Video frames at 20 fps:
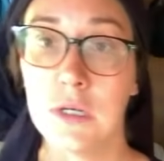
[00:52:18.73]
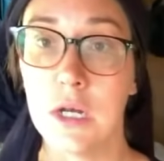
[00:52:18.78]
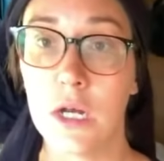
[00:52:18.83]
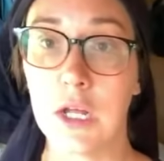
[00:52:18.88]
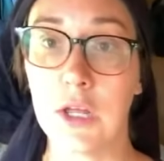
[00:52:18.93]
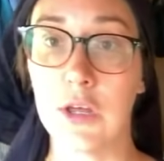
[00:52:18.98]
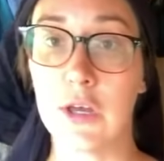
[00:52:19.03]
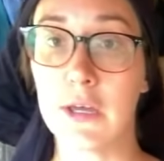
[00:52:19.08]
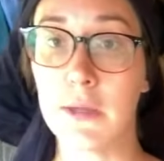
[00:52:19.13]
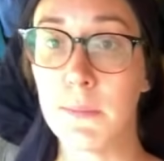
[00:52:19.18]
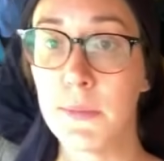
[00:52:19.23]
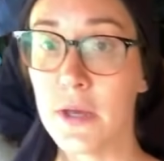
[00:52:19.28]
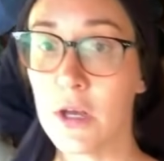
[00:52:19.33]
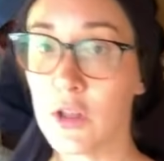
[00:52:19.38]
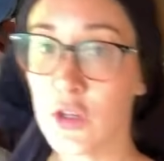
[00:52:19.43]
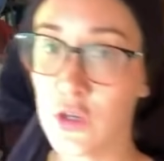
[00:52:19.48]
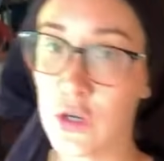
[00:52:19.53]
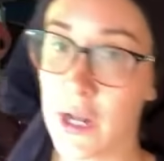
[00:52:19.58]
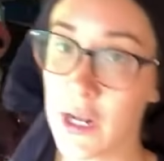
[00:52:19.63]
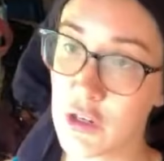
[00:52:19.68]
You can be
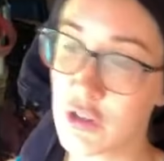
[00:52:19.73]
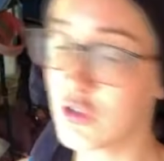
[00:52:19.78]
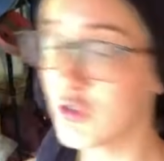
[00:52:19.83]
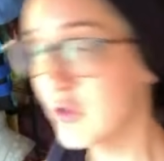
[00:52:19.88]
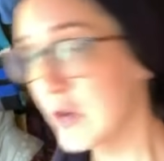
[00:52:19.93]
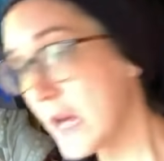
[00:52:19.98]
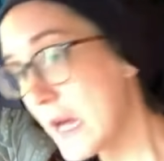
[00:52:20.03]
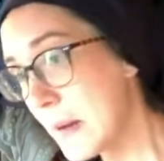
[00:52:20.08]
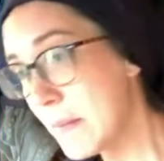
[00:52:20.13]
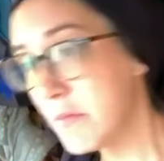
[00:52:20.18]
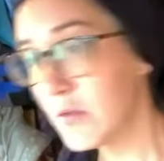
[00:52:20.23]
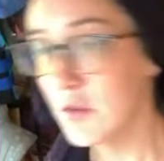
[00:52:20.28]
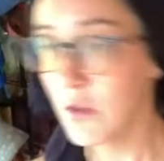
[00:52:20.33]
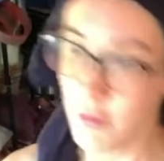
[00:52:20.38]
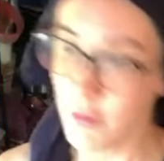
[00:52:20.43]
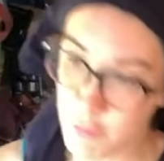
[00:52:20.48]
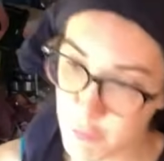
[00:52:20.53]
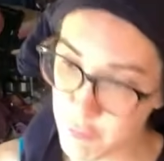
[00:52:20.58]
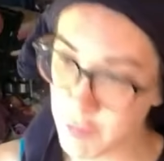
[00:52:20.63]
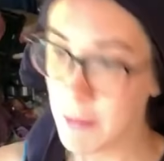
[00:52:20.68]
on your extremes,
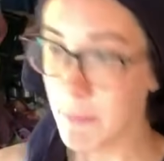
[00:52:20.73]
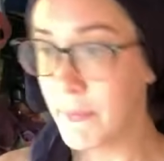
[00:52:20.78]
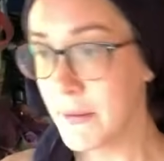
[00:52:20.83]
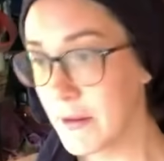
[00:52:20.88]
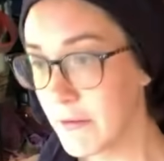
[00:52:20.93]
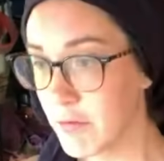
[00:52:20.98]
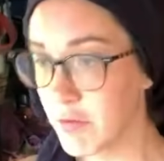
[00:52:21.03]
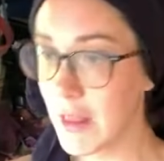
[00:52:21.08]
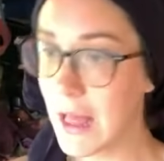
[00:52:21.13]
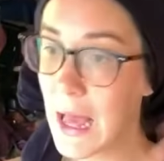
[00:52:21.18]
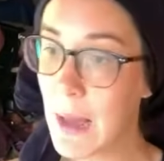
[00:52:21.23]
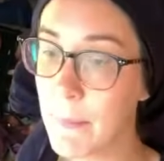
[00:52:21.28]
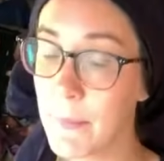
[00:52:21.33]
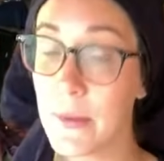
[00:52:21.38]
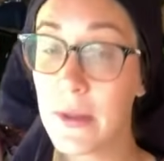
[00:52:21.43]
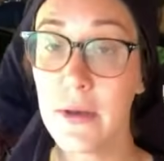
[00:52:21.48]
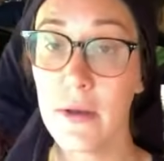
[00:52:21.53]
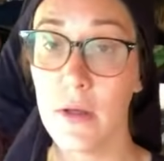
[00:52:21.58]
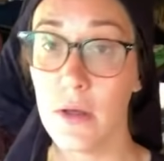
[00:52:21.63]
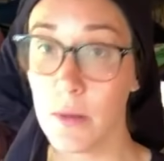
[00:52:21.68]
flipping,
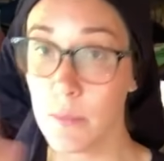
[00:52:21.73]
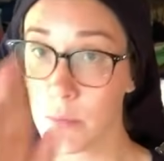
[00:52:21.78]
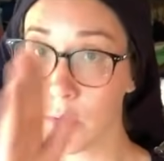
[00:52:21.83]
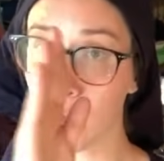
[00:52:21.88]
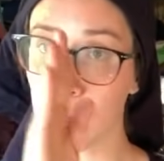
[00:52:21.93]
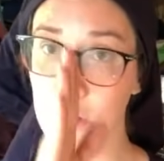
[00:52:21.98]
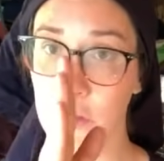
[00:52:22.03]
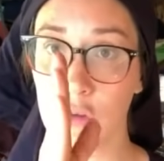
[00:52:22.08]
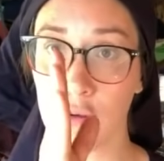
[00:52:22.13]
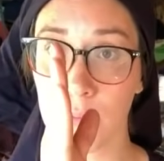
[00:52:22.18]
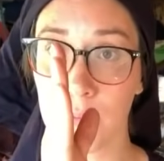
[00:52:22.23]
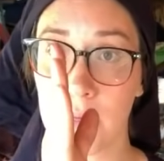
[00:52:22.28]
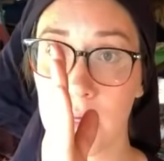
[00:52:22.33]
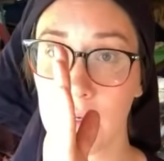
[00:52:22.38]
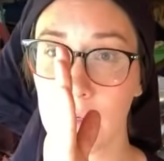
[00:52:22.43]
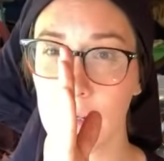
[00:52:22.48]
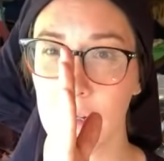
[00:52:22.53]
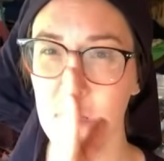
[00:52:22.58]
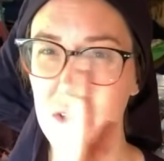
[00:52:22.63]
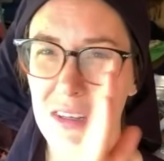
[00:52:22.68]
flapping, but when you're
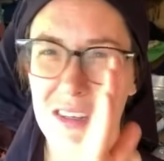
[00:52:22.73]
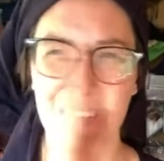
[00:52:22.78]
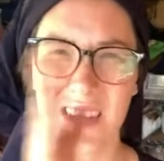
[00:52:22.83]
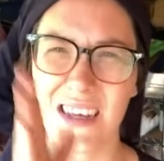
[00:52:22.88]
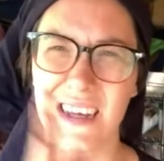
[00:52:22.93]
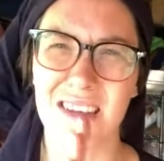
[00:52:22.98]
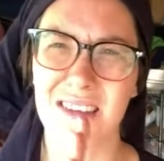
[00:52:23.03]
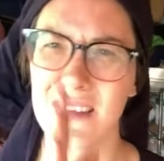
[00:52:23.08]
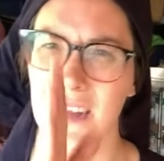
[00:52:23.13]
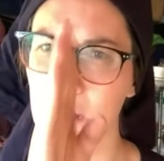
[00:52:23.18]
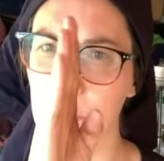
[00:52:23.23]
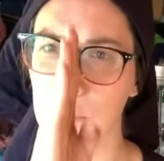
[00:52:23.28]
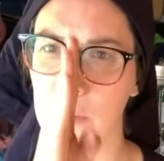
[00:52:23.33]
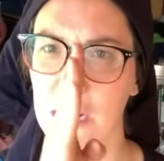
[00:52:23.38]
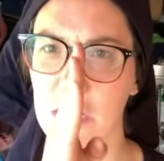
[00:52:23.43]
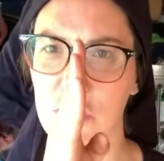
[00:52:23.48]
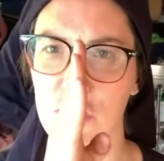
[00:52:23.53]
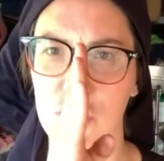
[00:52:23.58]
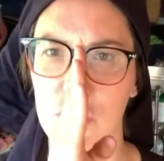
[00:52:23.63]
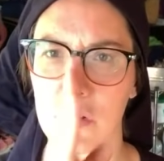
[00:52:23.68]
middle, it's not
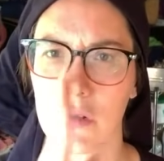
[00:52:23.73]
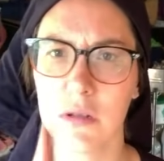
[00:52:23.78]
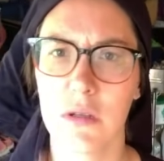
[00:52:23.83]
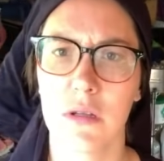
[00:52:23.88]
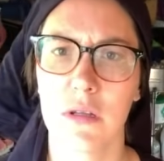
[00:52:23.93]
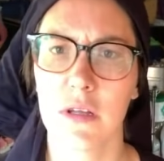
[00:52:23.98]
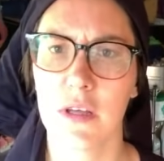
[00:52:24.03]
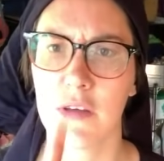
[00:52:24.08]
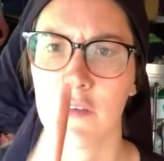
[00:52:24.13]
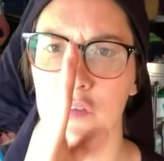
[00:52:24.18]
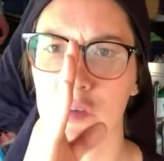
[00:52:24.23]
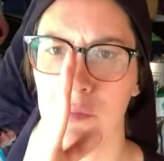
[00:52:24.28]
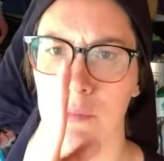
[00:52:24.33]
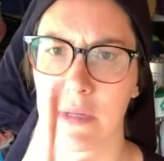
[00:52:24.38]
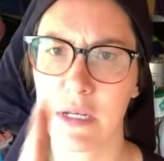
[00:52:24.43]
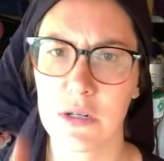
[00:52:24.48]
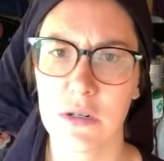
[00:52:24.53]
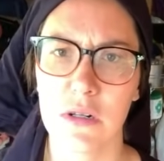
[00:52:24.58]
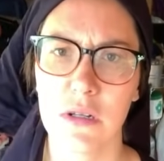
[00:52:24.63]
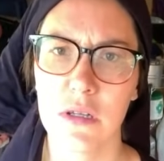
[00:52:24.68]
Rachel. If you're
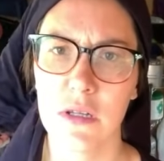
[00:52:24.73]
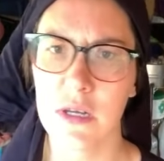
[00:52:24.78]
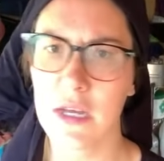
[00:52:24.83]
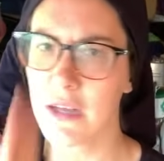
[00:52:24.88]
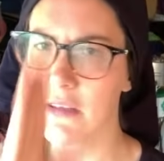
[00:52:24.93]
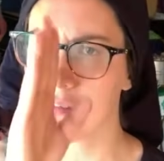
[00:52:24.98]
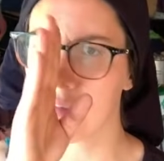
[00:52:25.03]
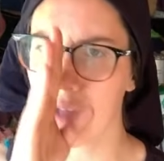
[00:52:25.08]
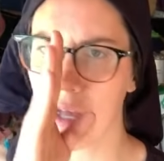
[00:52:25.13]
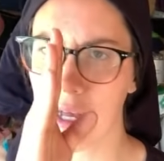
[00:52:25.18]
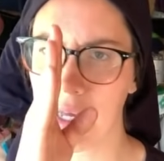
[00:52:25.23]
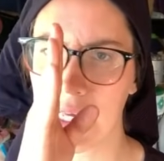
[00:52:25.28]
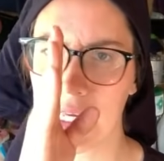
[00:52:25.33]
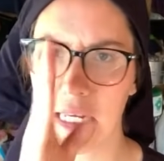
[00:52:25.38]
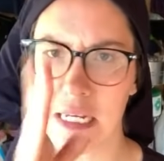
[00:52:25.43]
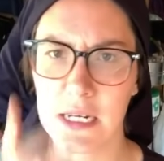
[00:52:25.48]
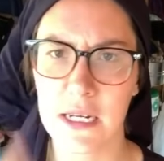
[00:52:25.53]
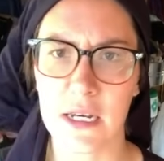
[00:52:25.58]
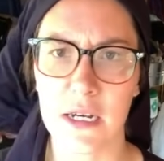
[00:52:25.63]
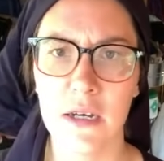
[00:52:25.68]
middle, it's not
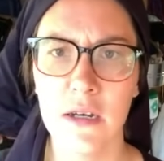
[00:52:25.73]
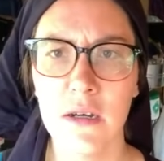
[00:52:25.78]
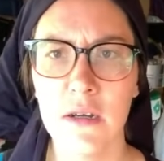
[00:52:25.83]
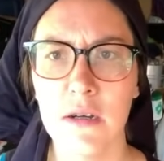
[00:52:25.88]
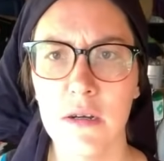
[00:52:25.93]
Ina.